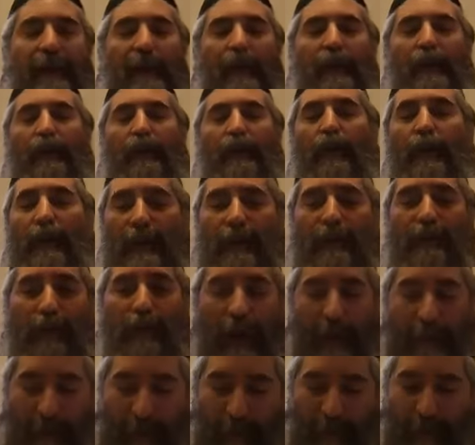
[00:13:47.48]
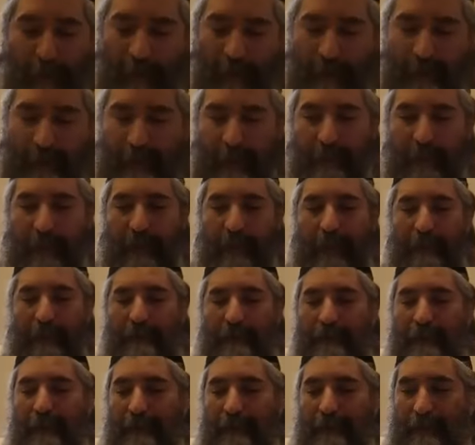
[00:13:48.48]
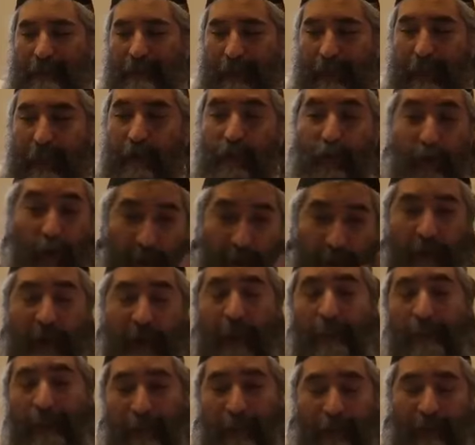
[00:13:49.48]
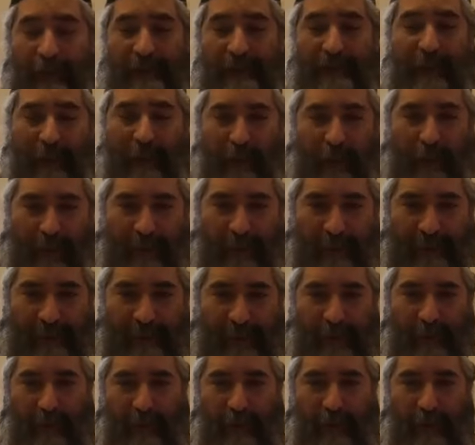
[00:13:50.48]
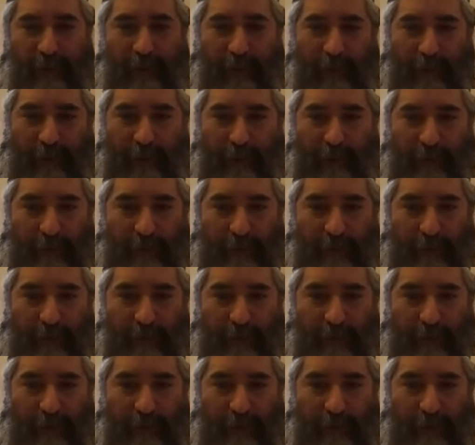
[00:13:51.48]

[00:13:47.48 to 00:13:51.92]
according to Rabbeinu Chisdai Mikraskes, Rabbeinu Chisdai, you understand or you don't?